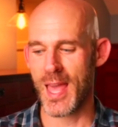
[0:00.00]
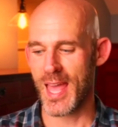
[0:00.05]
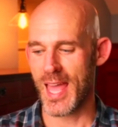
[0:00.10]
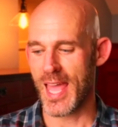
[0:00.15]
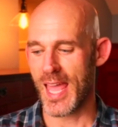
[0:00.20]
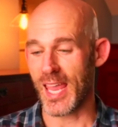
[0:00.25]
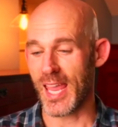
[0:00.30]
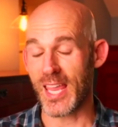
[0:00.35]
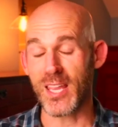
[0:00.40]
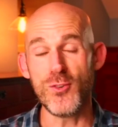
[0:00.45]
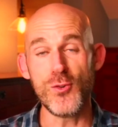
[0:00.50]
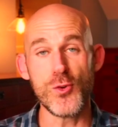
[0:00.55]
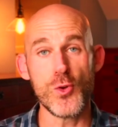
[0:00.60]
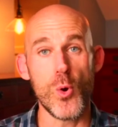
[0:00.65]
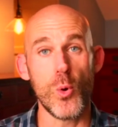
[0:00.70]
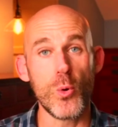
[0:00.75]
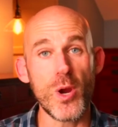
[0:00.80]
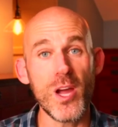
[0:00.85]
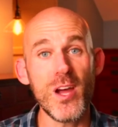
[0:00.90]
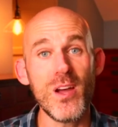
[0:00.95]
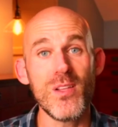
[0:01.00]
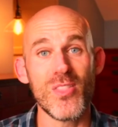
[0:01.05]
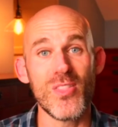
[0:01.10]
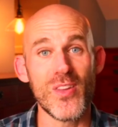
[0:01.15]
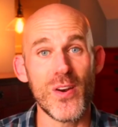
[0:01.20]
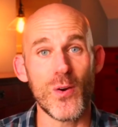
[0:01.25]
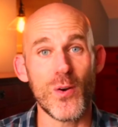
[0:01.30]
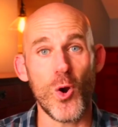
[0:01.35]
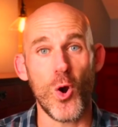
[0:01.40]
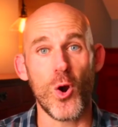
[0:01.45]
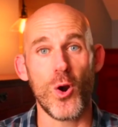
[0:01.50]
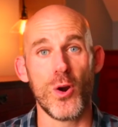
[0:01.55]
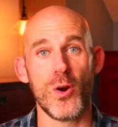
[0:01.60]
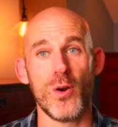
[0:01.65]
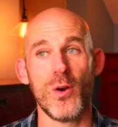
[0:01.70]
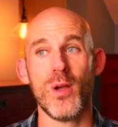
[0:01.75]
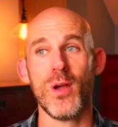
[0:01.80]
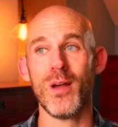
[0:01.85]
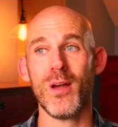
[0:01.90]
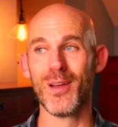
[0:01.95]
In yoga,
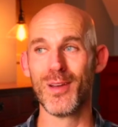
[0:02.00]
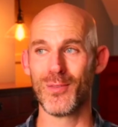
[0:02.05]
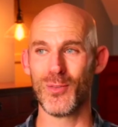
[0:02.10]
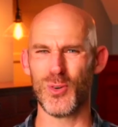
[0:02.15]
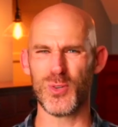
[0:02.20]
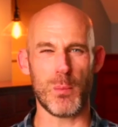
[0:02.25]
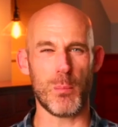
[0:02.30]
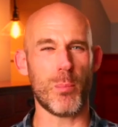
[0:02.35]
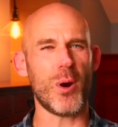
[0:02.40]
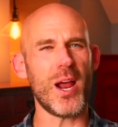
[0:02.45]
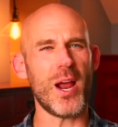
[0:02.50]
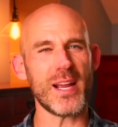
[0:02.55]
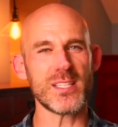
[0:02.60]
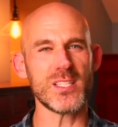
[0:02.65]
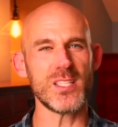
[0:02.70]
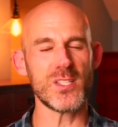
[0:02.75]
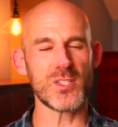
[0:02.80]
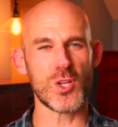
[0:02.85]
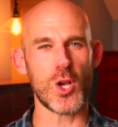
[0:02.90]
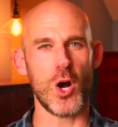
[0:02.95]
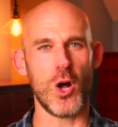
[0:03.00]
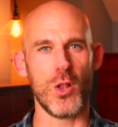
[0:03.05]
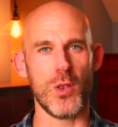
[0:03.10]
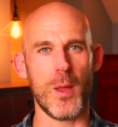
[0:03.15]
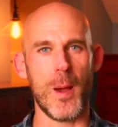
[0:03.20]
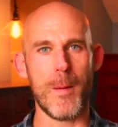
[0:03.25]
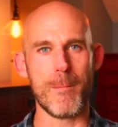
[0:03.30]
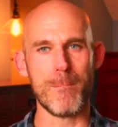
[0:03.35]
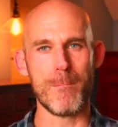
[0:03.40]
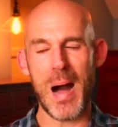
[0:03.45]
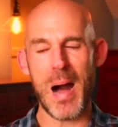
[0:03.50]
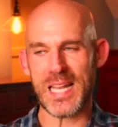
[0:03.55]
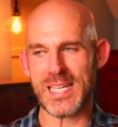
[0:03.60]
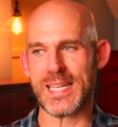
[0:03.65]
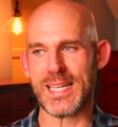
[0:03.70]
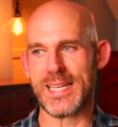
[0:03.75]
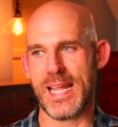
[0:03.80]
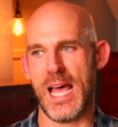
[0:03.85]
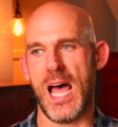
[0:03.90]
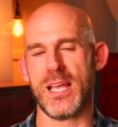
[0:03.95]
there's a practice called
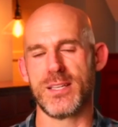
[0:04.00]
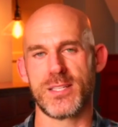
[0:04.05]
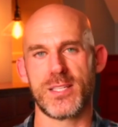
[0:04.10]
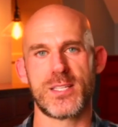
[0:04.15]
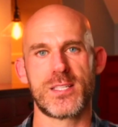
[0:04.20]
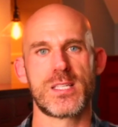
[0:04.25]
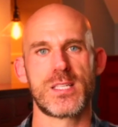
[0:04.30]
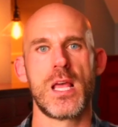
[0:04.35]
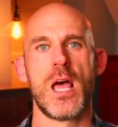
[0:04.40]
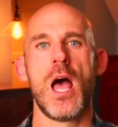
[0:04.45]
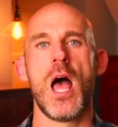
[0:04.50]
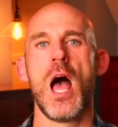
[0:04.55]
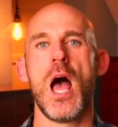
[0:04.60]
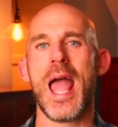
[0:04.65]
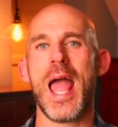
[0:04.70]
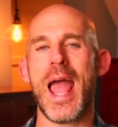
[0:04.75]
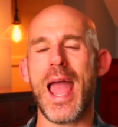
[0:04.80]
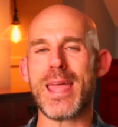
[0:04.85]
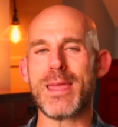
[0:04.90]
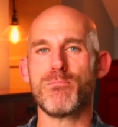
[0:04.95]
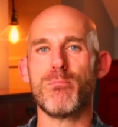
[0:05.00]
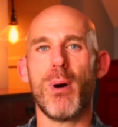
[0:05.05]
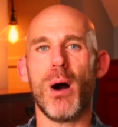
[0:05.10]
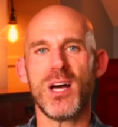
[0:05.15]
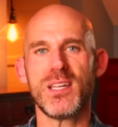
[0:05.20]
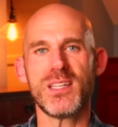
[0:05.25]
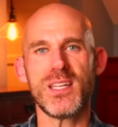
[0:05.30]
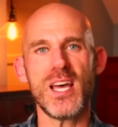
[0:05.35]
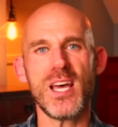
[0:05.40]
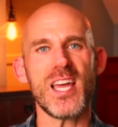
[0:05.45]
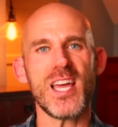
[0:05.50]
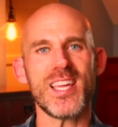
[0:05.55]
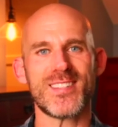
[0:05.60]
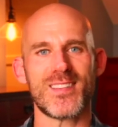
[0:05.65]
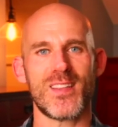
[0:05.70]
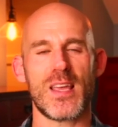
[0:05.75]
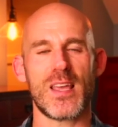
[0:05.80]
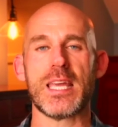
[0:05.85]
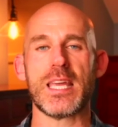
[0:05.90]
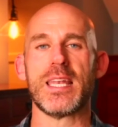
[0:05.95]
bandhas. A bandha is
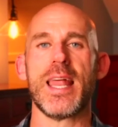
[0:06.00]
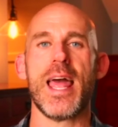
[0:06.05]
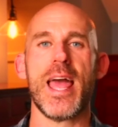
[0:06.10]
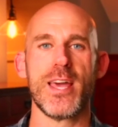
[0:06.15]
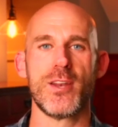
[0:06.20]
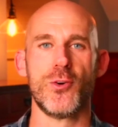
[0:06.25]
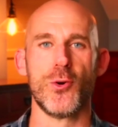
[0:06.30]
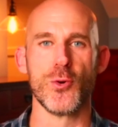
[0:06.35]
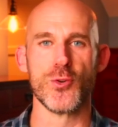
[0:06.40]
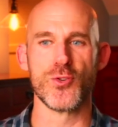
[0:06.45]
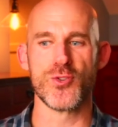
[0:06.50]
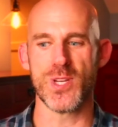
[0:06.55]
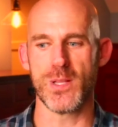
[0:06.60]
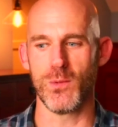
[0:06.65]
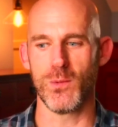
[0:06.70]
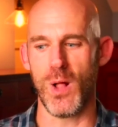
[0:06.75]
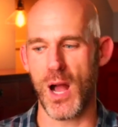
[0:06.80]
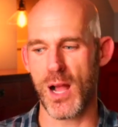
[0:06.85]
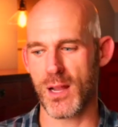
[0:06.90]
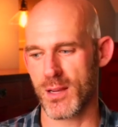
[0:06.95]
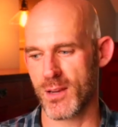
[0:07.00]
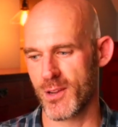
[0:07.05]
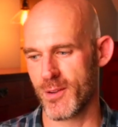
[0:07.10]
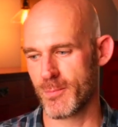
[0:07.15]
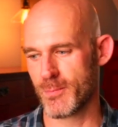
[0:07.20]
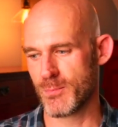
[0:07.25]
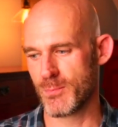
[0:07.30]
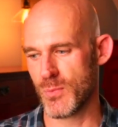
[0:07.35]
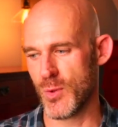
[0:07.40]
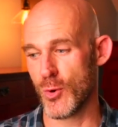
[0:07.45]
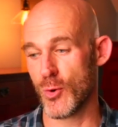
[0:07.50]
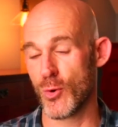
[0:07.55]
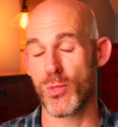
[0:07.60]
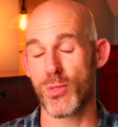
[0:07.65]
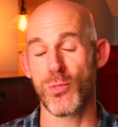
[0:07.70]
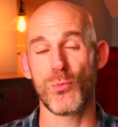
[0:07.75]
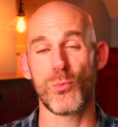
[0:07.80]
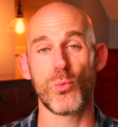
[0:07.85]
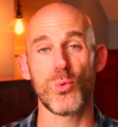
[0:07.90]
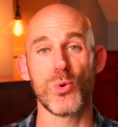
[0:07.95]
like an energy lock. There are
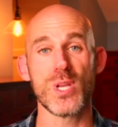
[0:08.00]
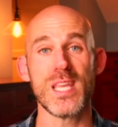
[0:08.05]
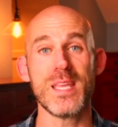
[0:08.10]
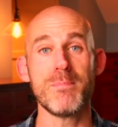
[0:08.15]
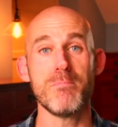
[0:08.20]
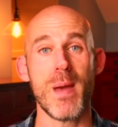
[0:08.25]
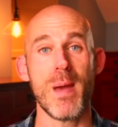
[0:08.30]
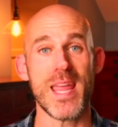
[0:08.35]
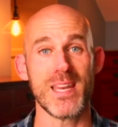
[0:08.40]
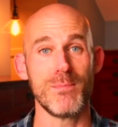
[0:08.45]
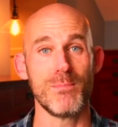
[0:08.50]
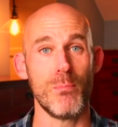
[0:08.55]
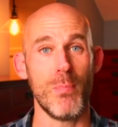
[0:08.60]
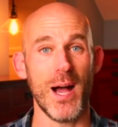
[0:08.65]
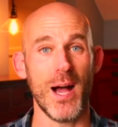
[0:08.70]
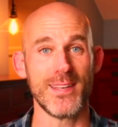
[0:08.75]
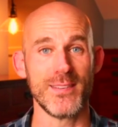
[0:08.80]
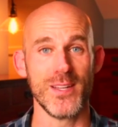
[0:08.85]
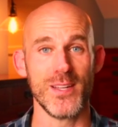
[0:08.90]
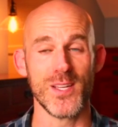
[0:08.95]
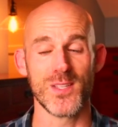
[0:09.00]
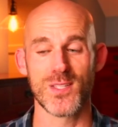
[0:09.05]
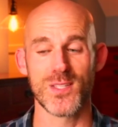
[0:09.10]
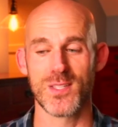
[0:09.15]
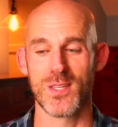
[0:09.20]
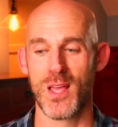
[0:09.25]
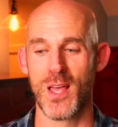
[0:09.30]
3 main bandhas.